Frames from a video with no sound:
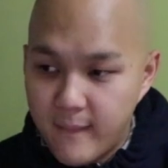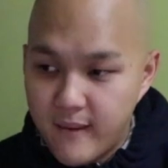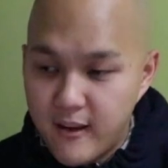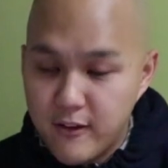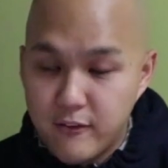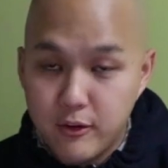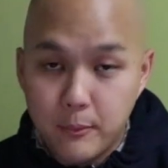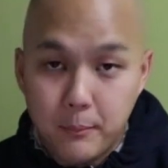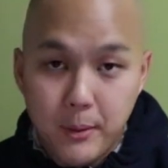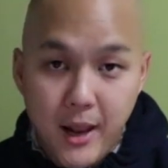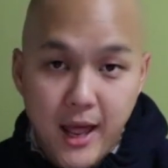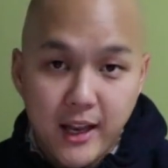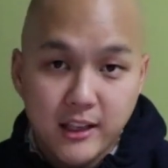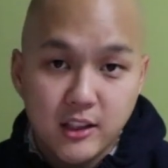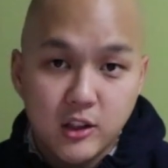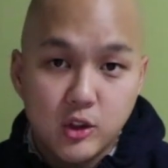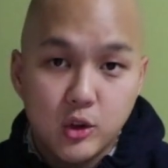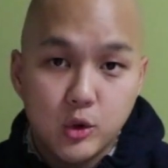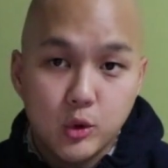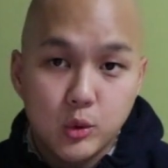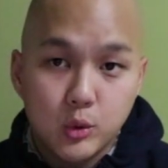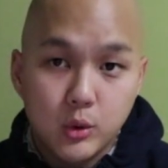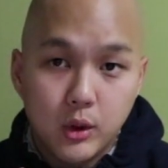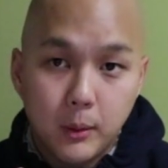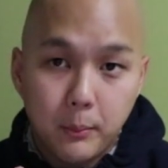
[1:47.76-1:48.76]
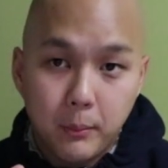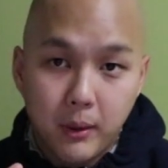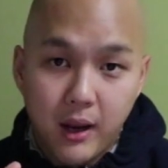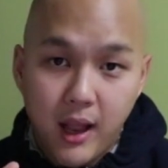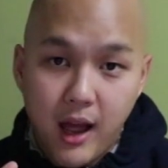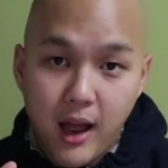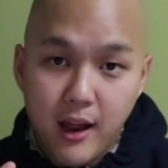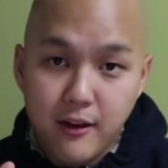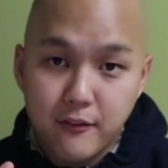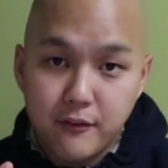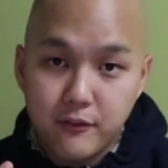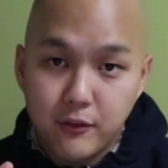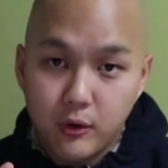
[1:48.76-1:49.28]
If you're planning to
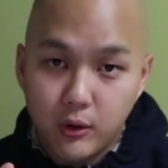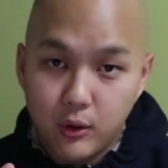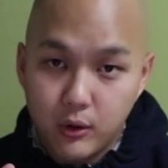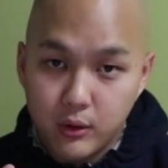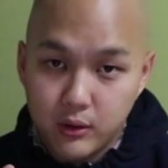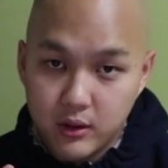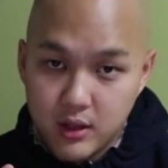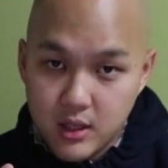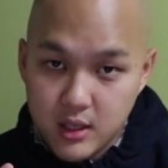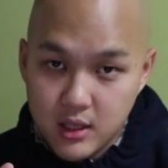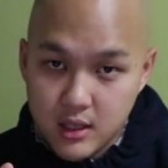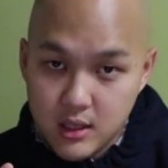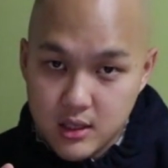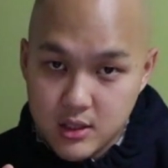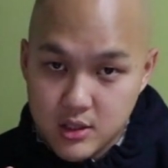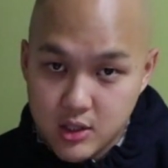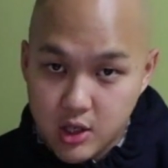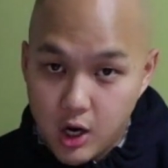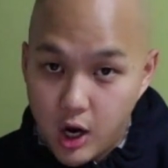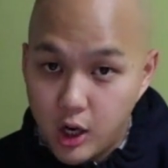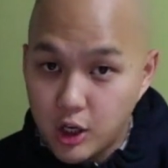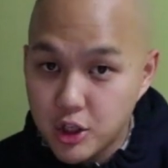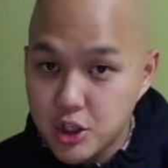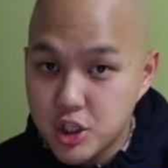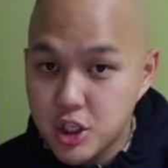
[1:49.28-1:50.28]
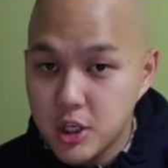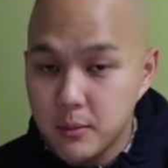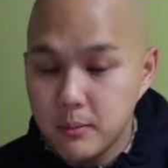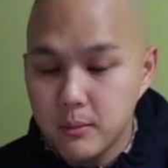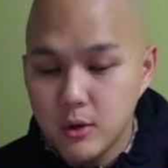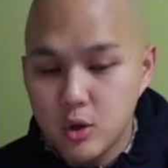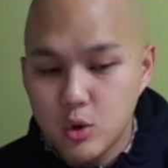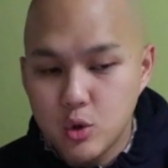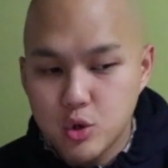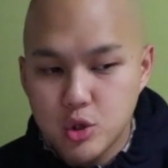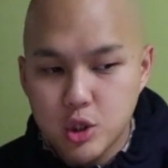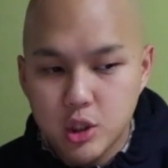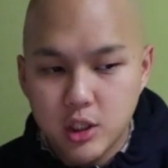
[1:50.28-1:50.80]
apply for the scholarship,
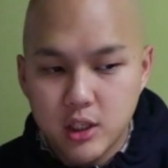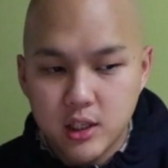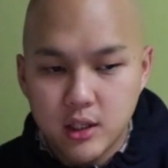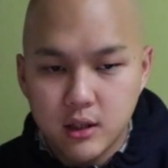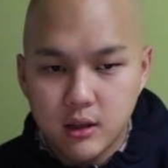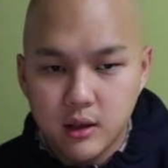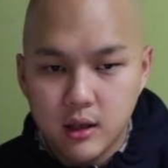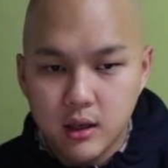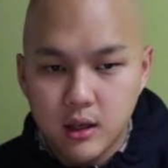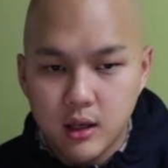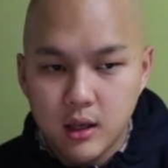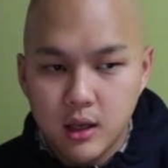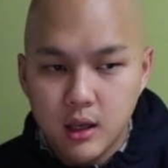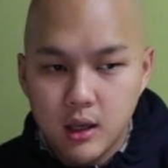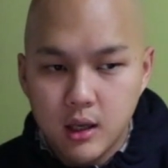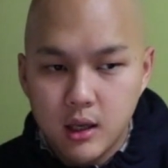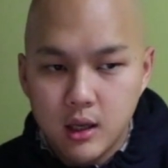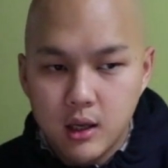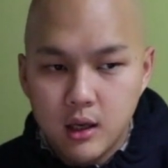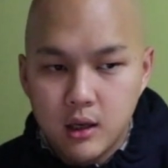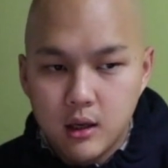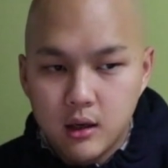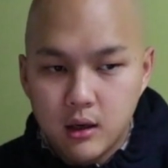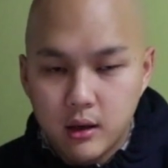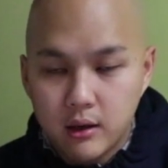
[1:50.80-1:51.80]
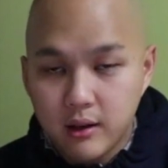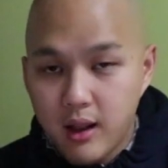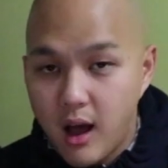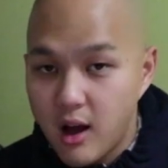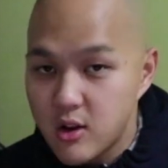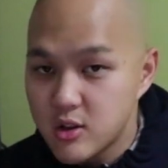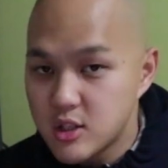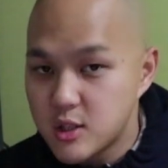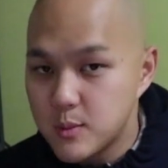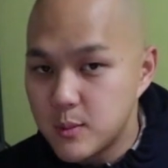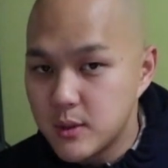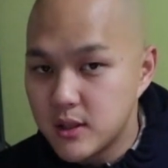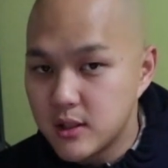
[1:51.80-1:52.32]
usually the
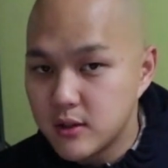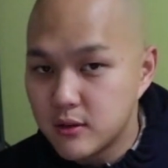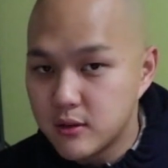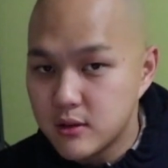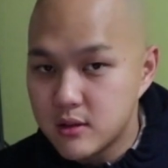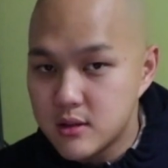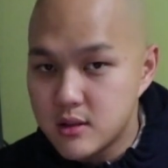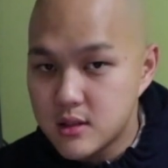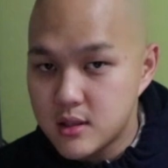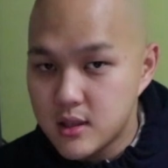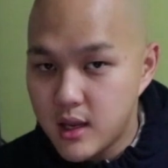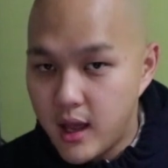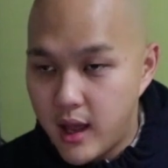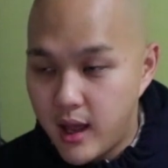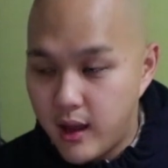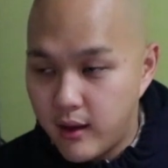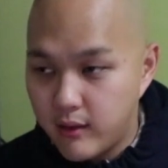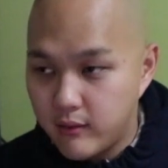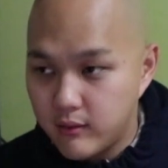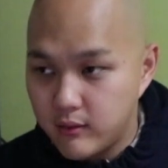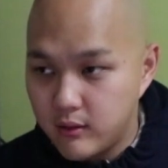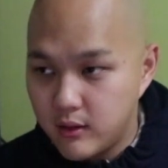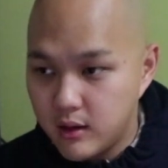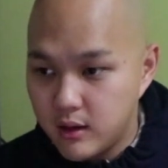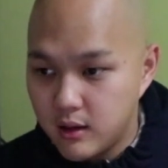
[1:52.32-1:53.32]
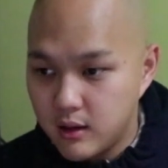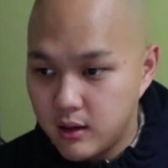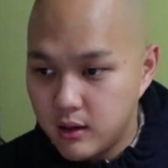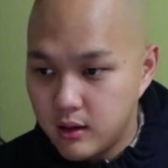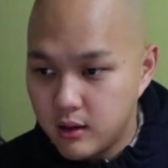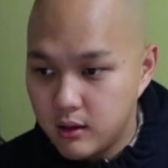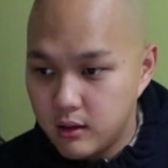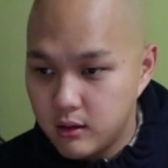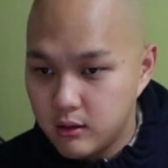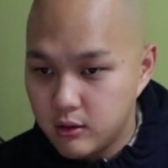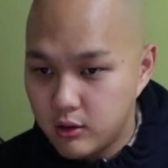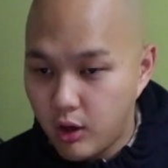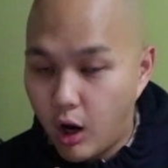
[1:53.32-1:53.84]
announcements and the
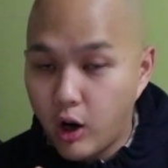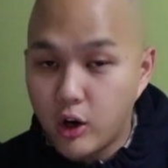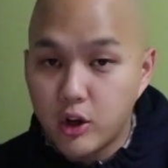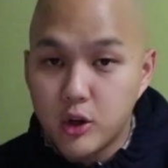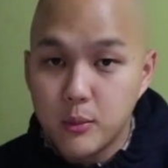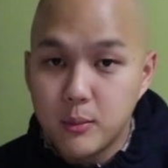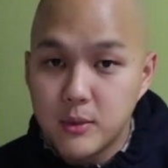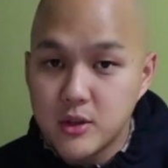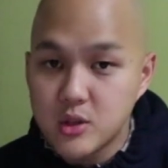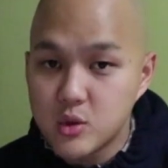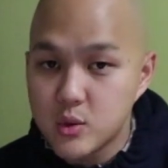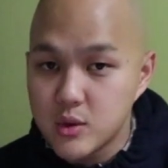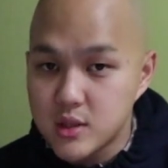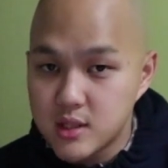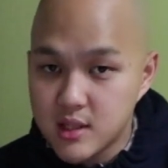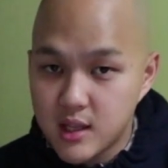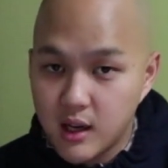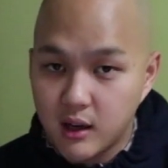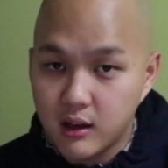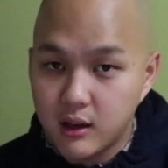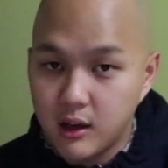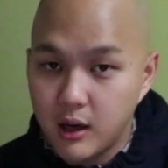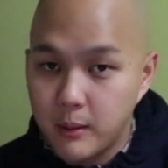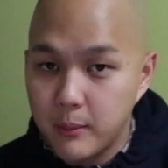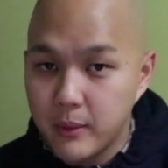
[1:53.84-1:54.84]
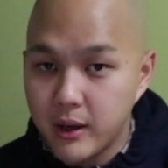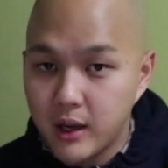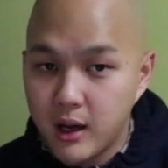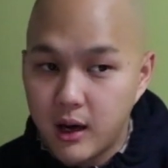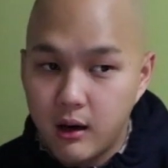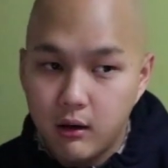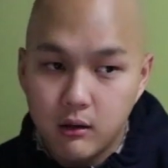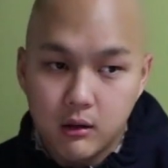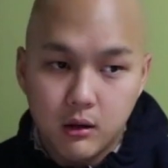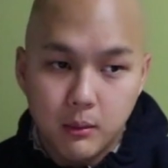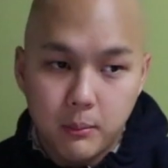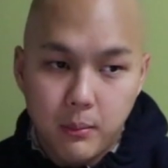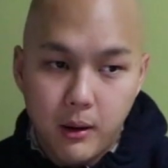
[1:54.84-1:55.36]
documents will start coming
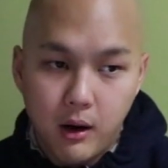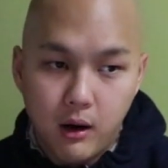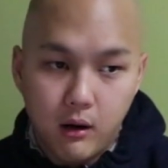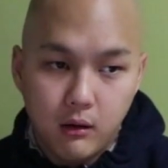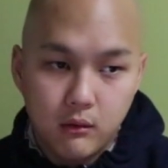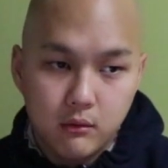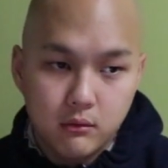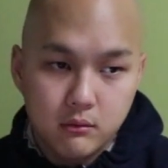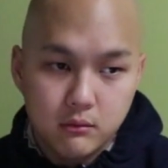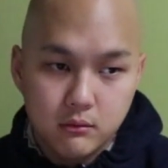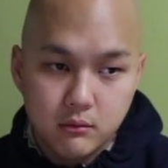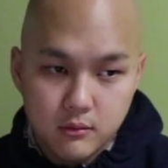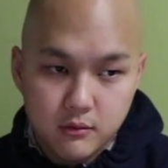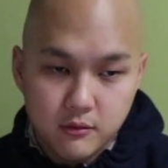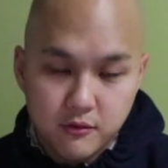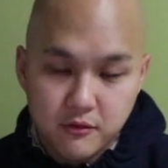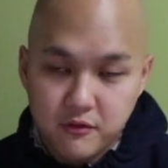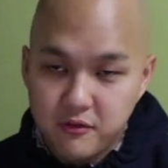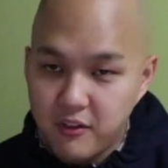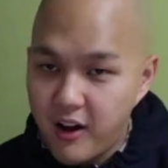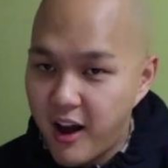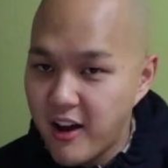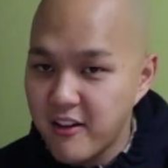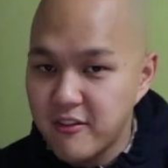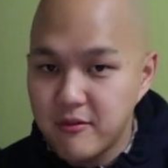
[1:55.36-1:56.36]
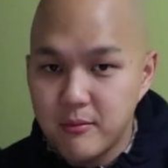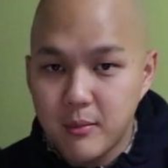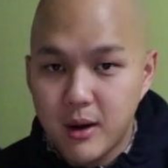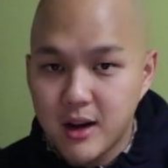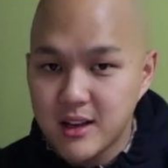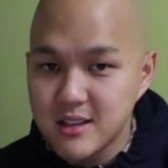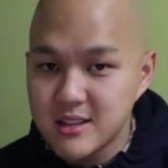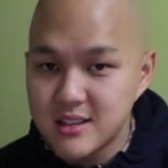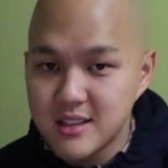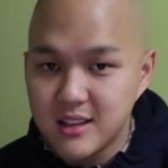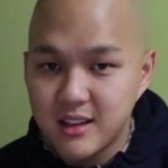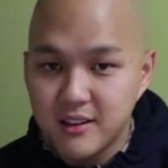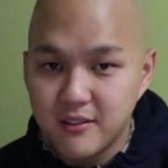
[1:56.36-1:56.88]
out about 5
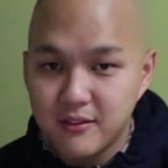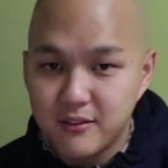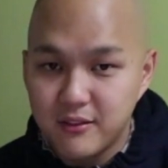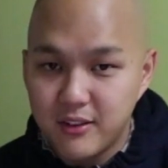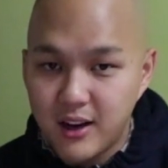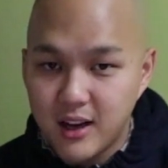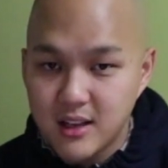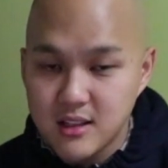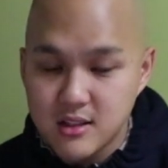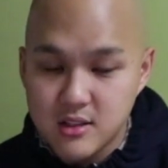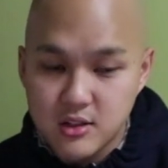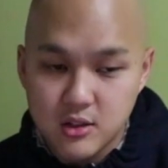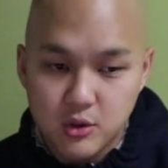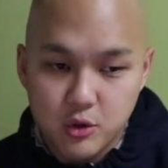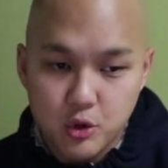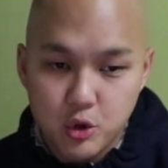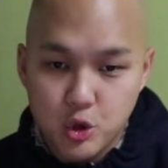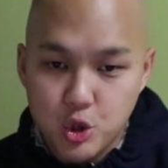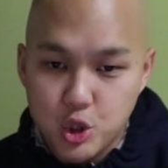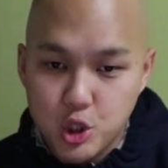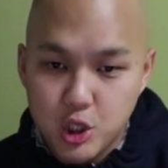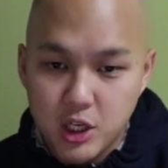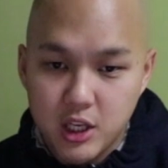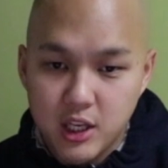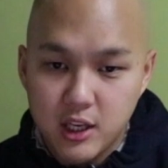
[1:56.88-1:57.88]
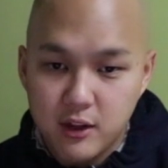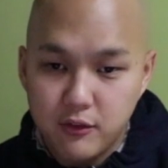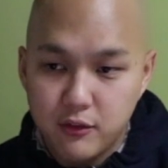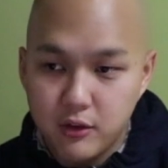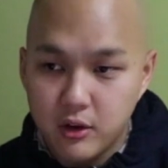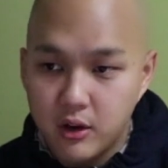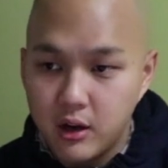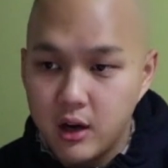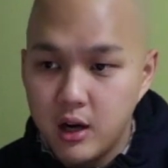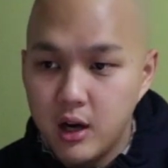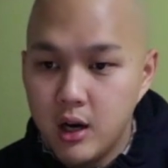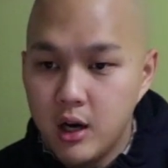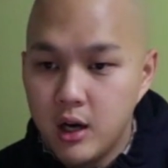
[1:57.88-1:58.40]
months in advance. So usually if
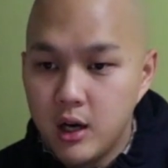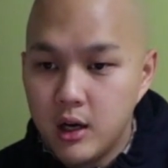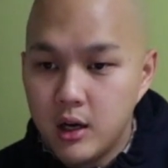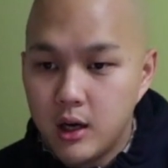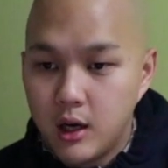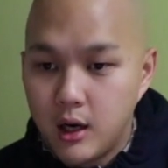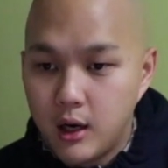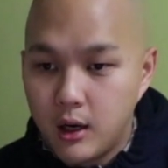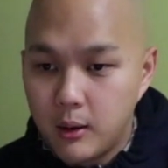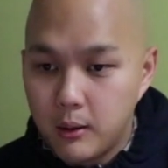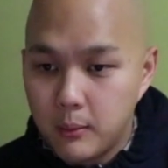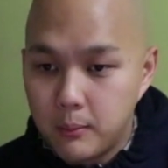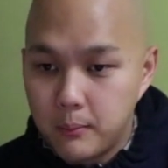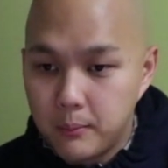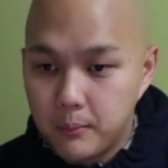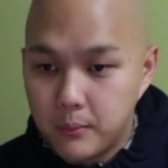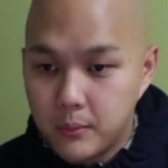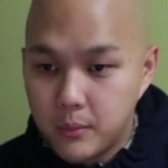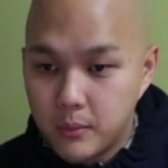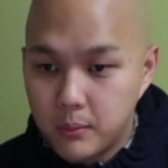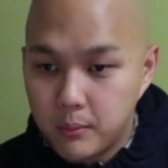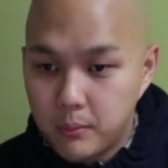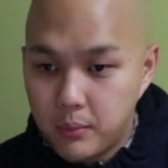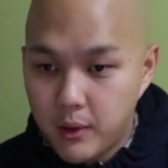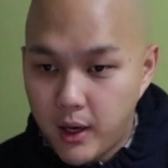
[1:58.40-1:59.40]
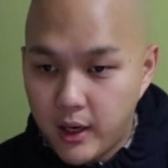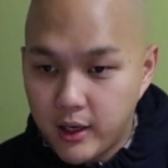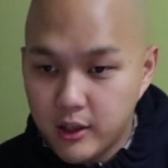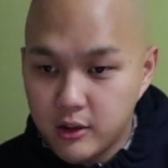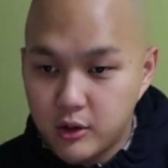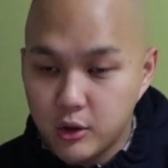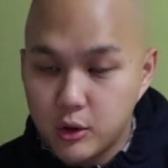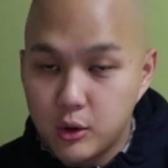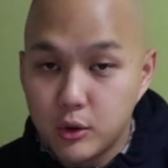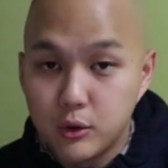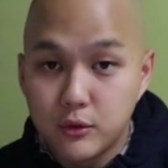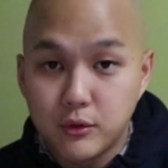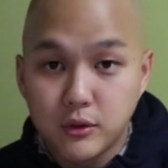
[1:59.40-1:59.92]
you're planning
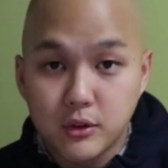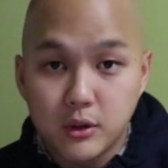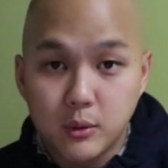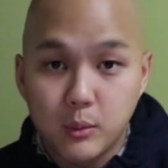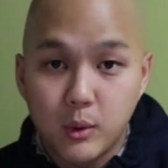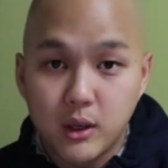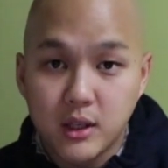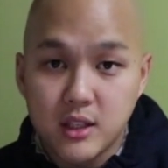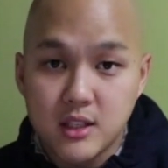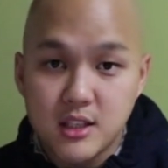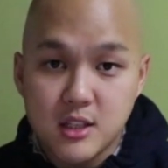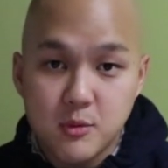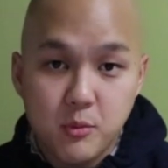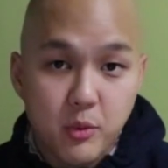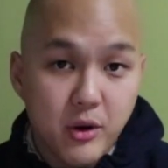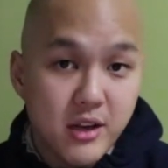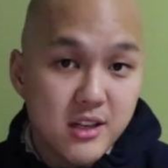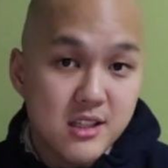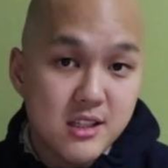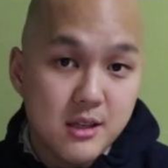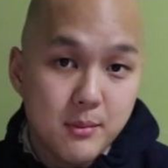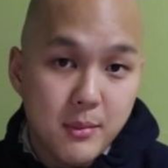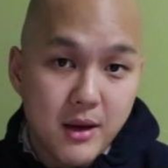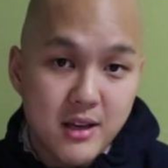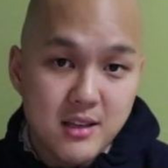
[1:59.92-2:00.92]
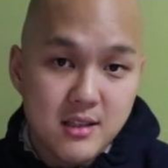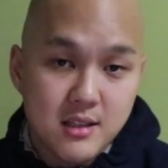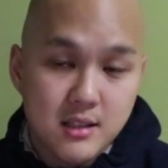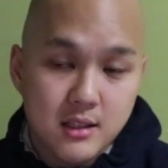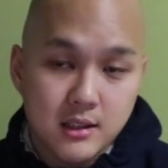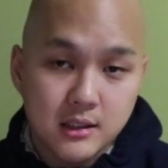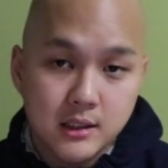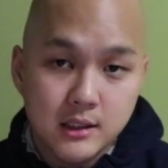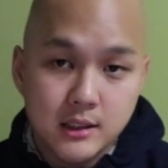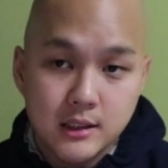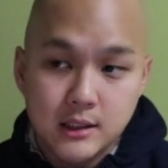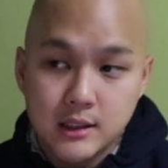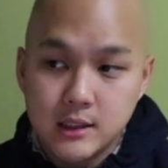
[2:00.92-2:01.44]
to go for the one in spring
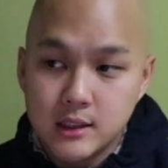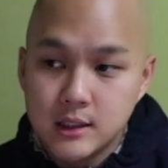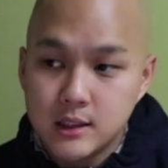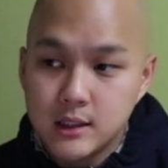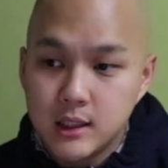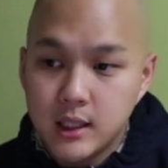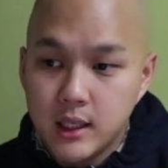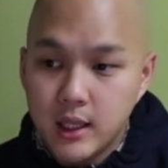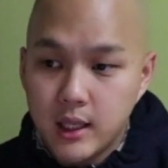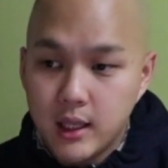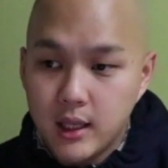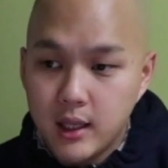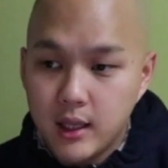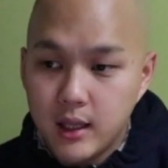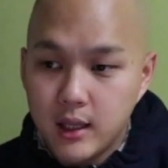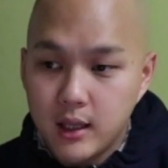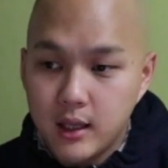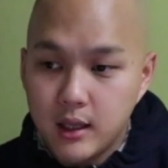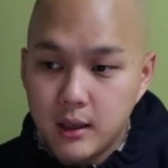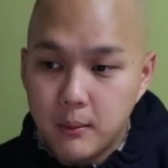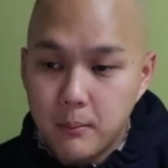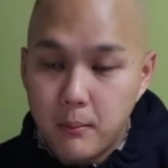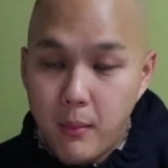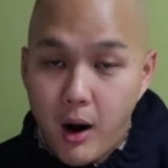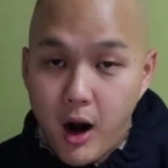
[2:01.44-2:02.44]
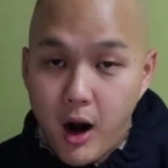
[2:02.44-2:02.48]
semester in